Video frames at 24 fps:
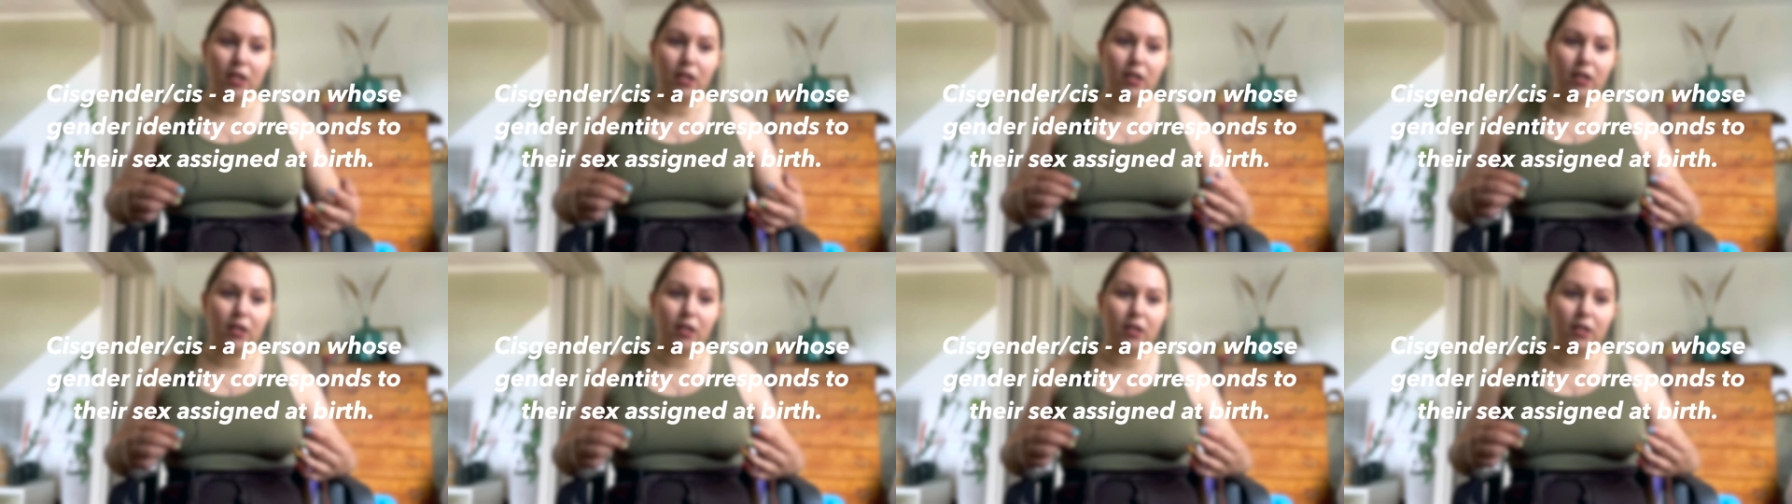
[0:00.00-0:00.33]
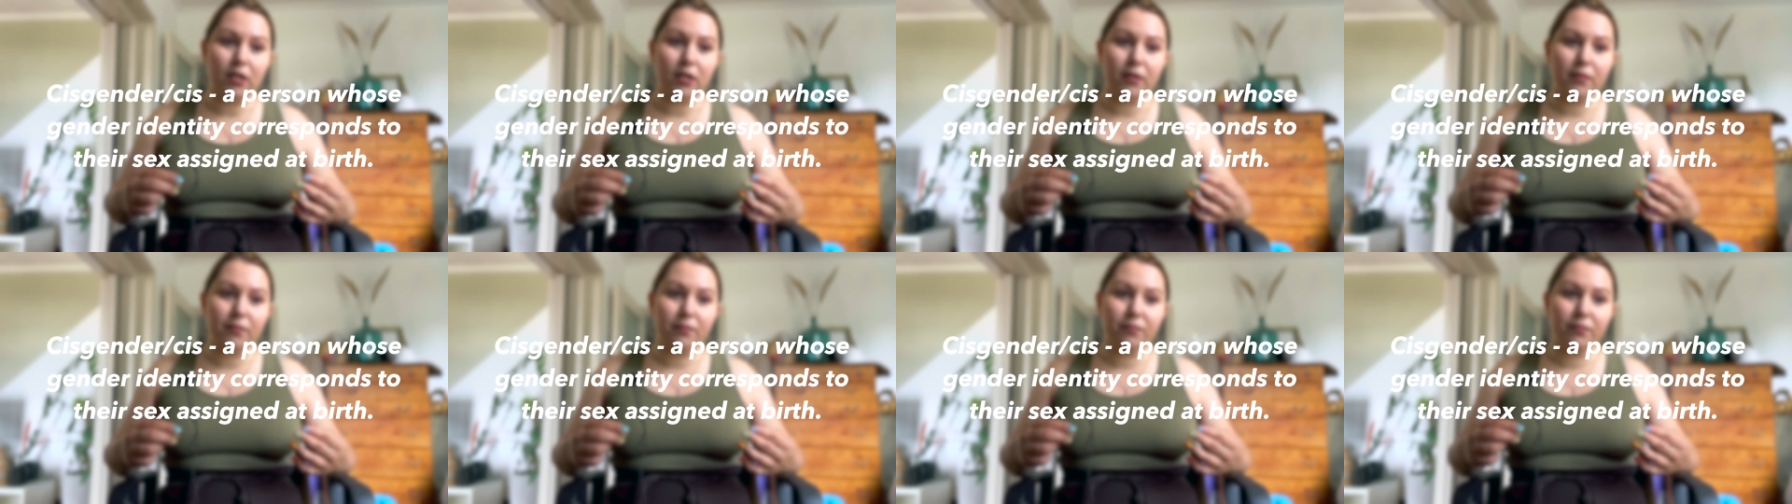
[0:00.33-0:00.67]

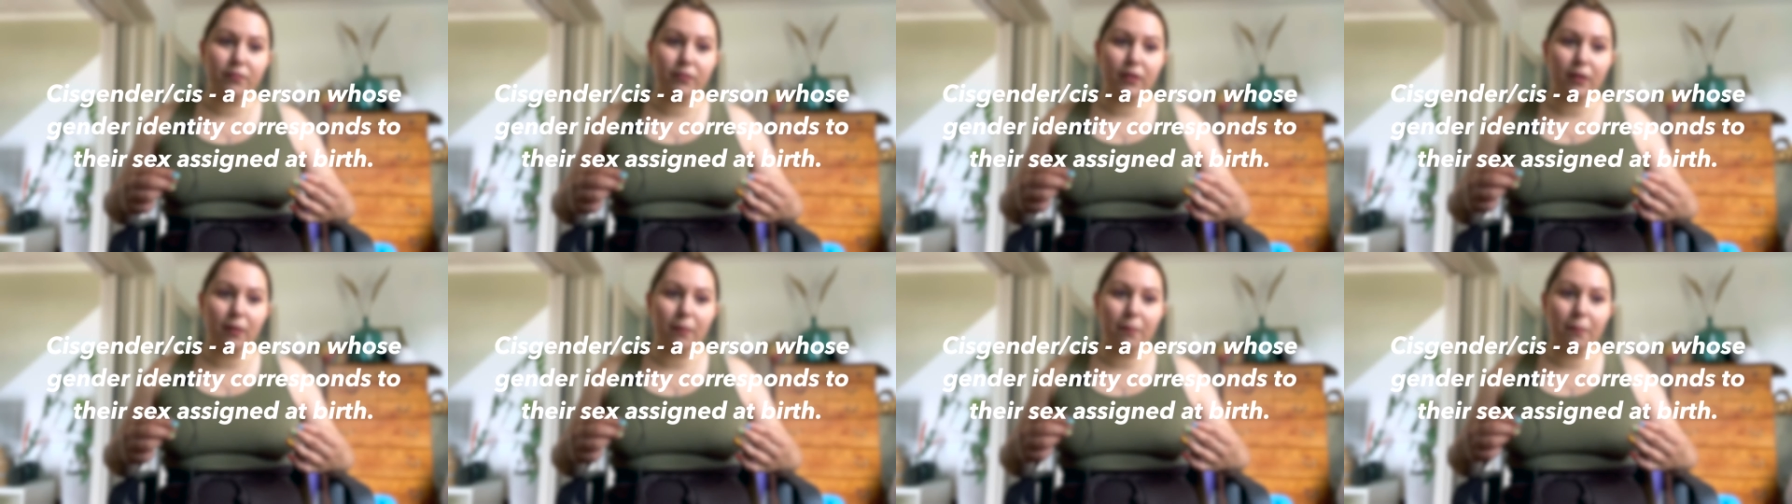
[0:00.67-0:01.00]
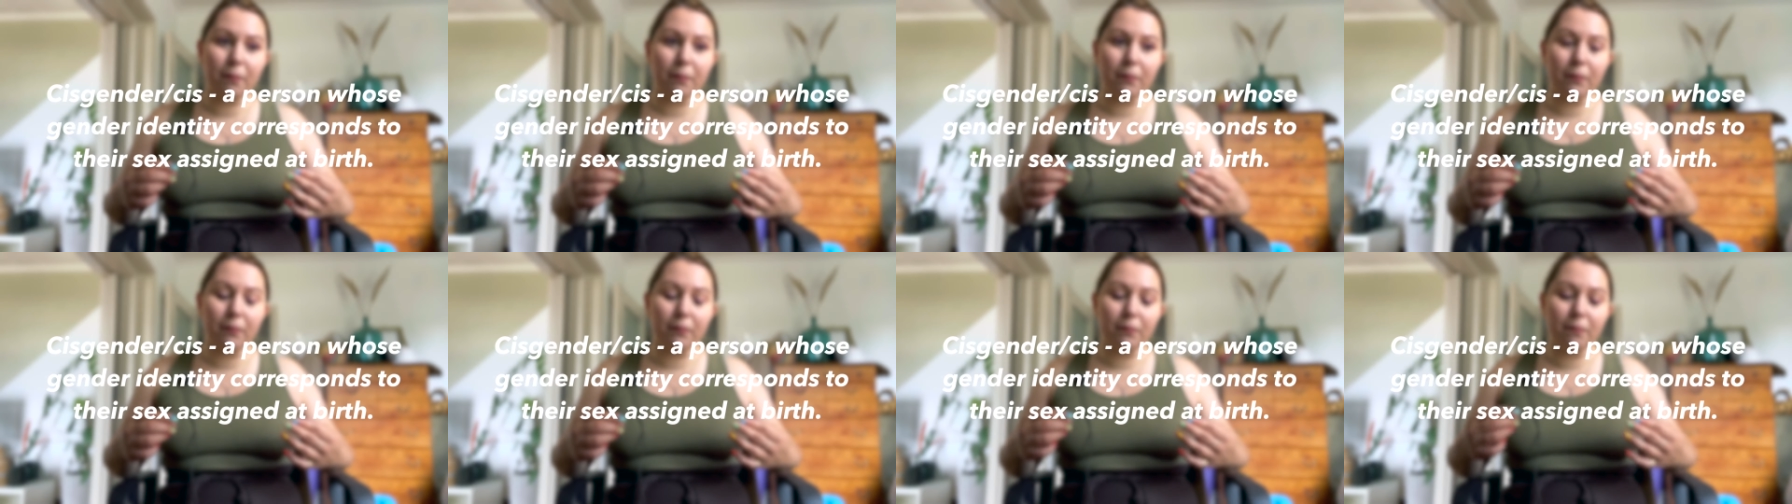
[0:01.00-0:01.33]

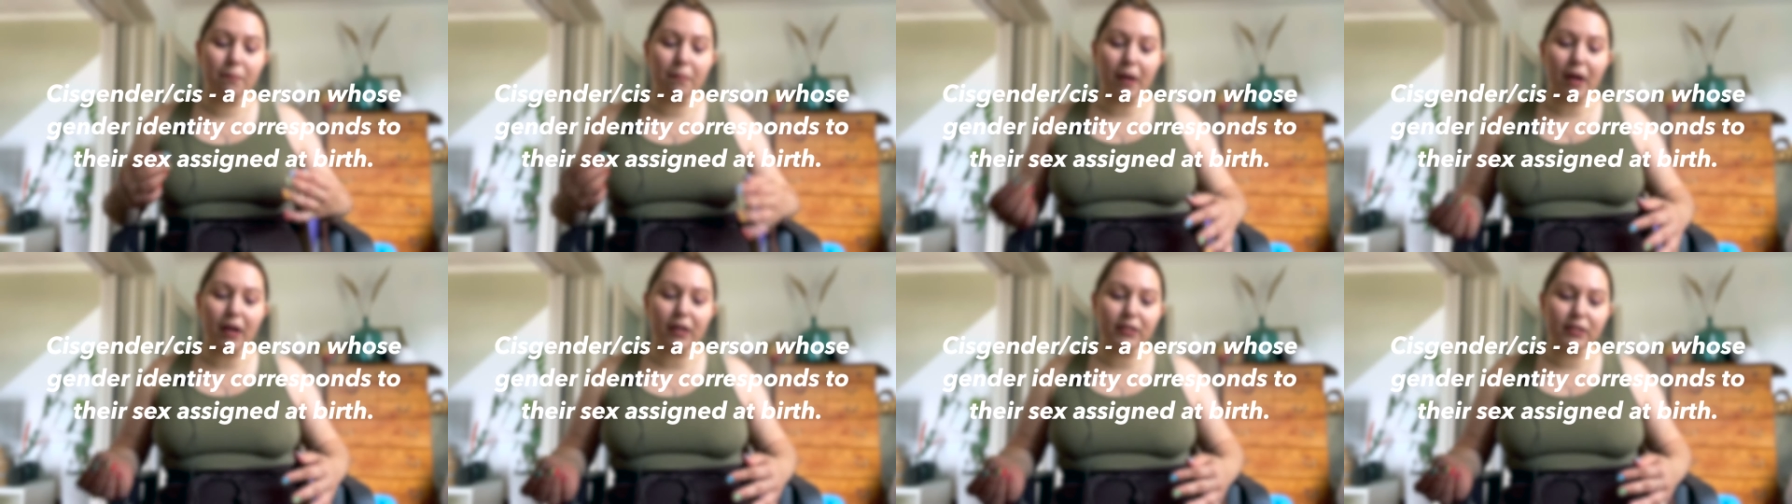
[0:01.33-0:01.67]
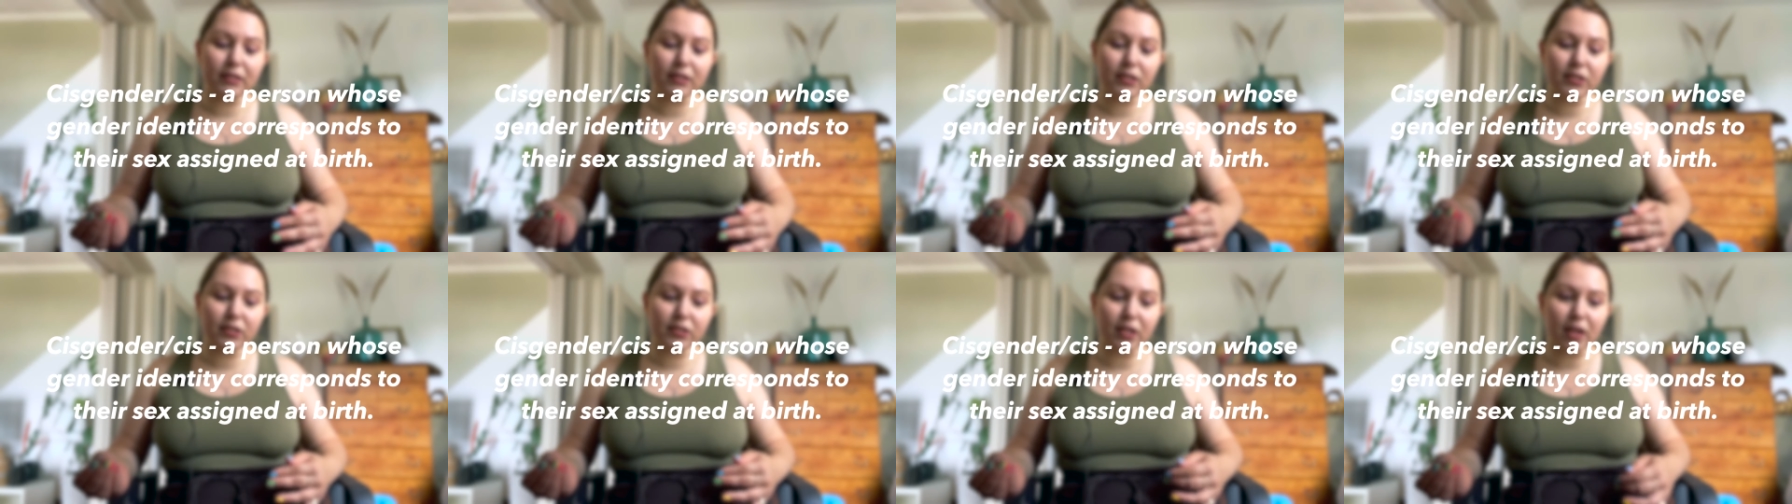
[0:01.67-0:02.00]
but
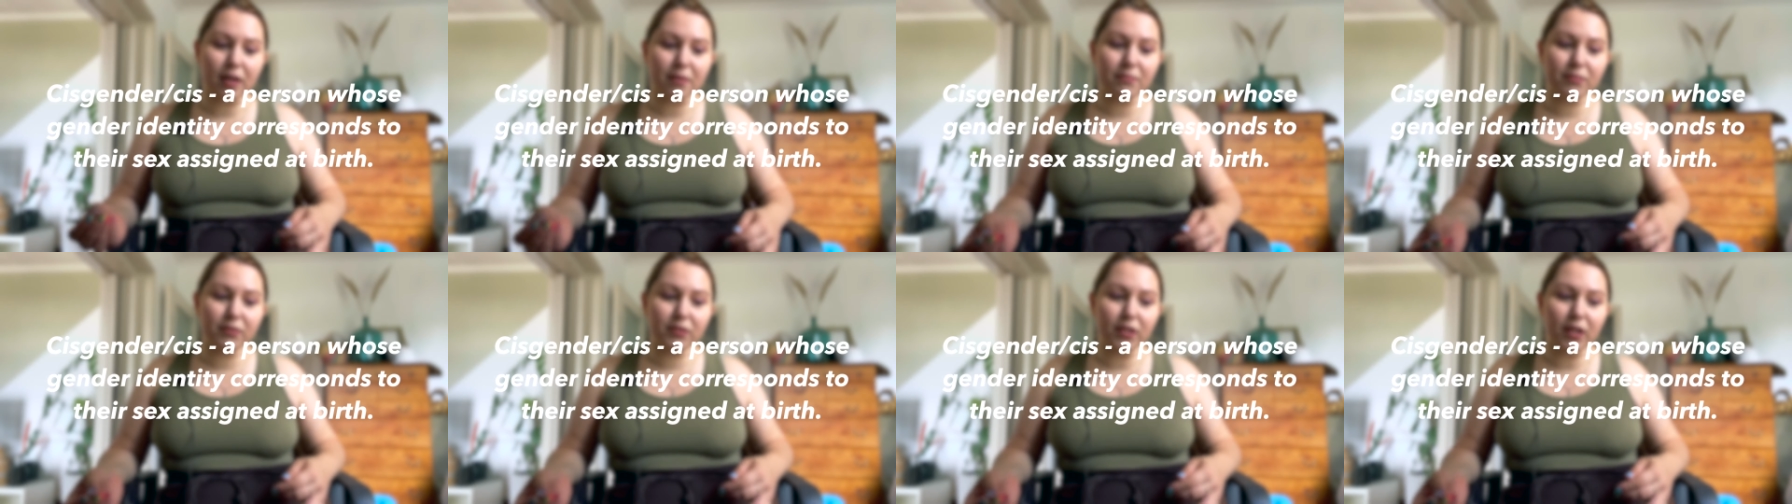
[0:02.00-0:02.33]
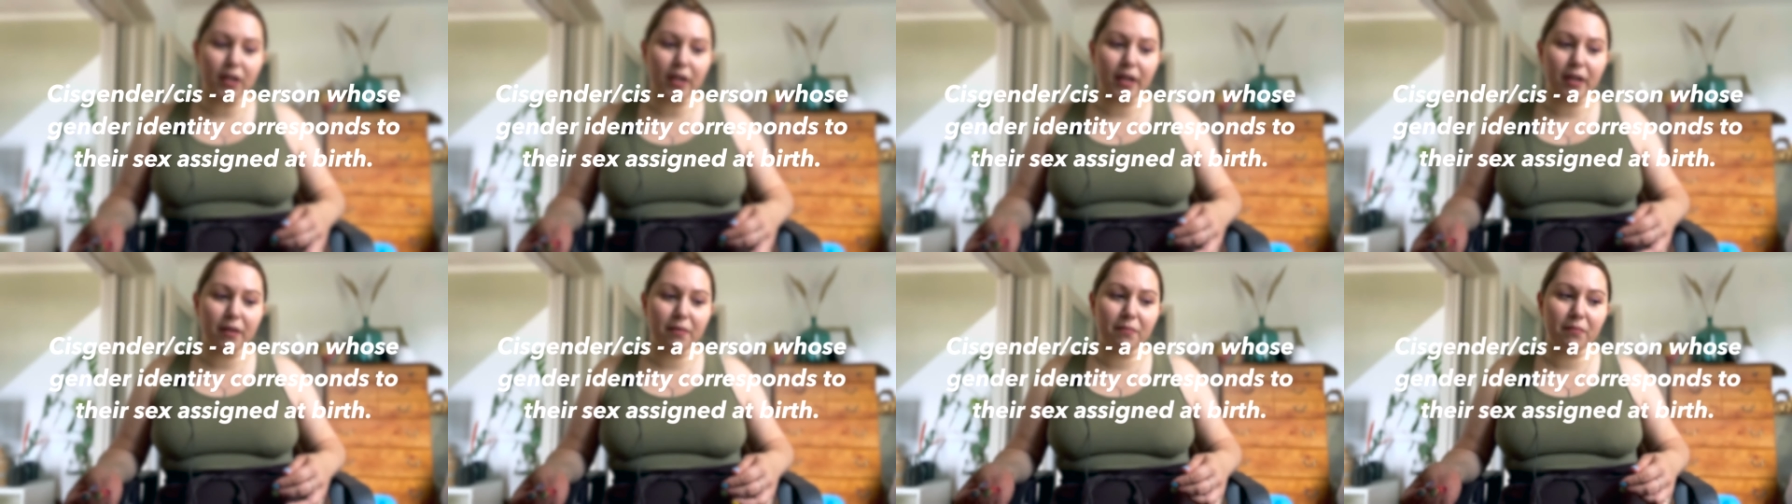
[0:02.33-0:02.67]
at the same
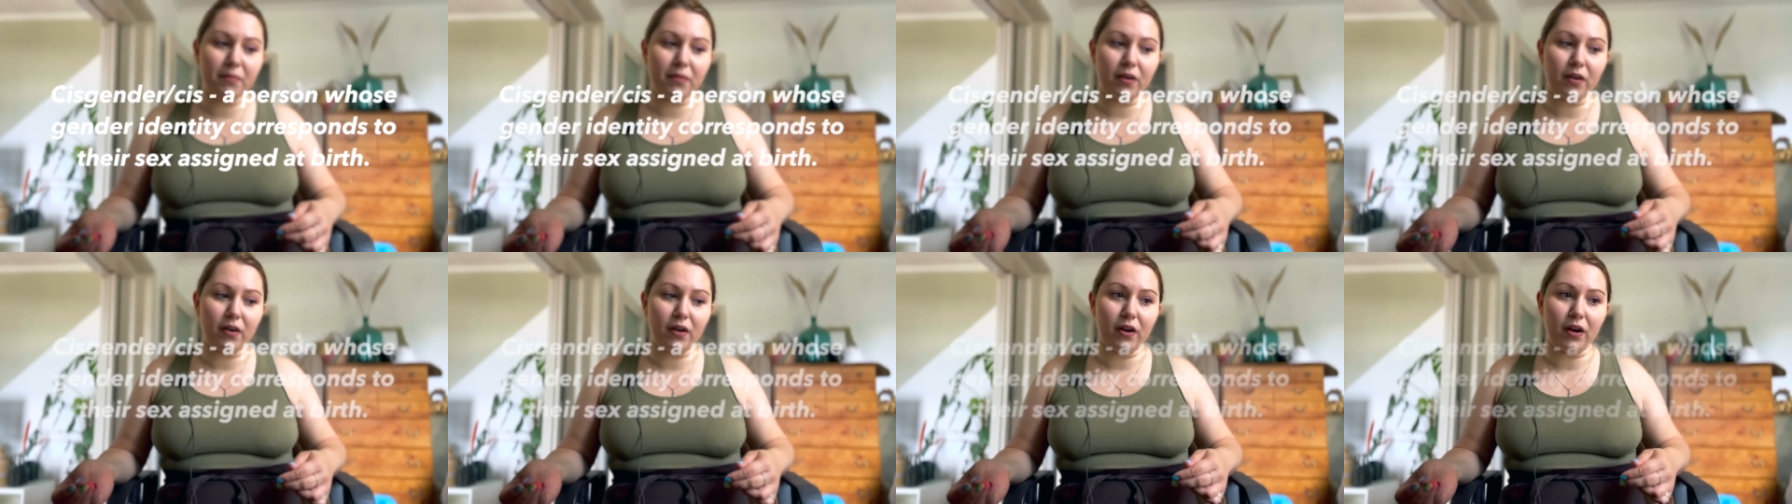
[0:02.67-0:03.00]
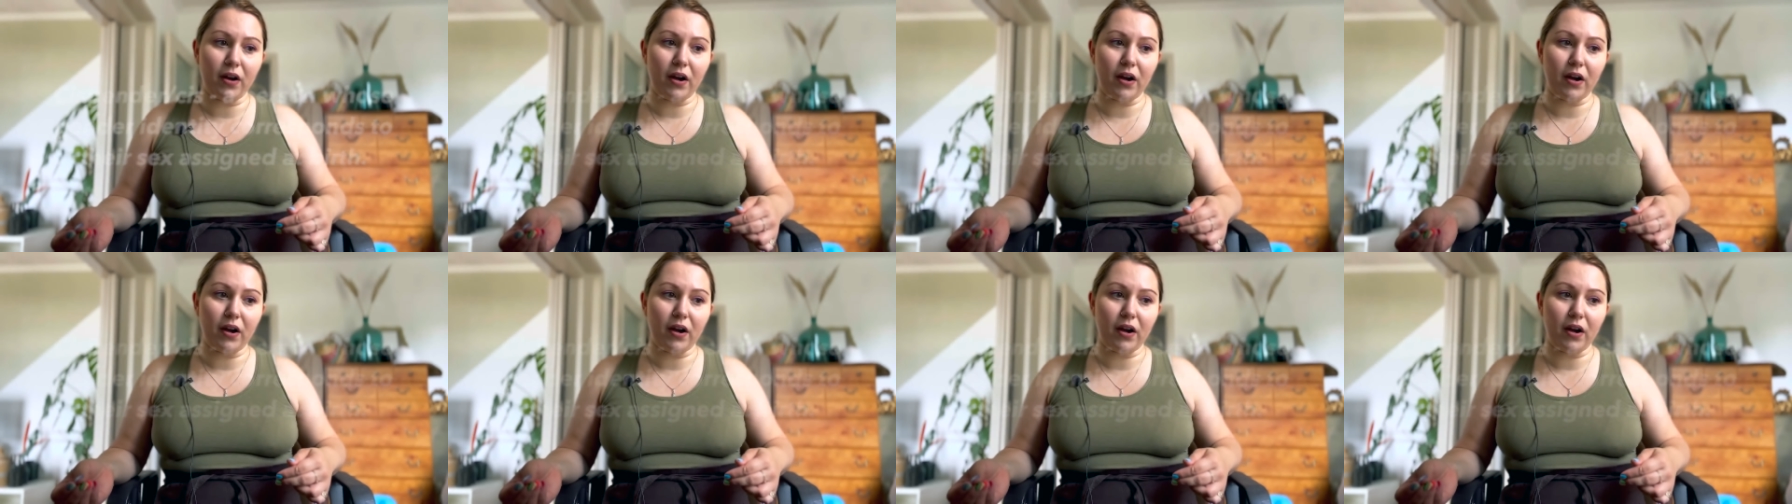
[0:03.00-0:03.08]
time